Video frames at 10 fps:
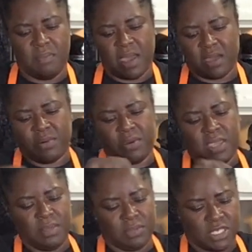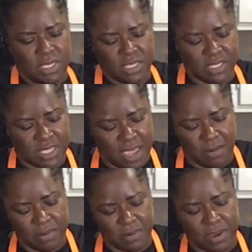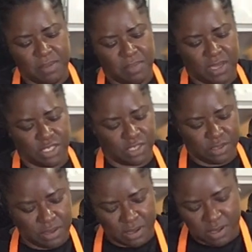my cream cheese sour cream mixture,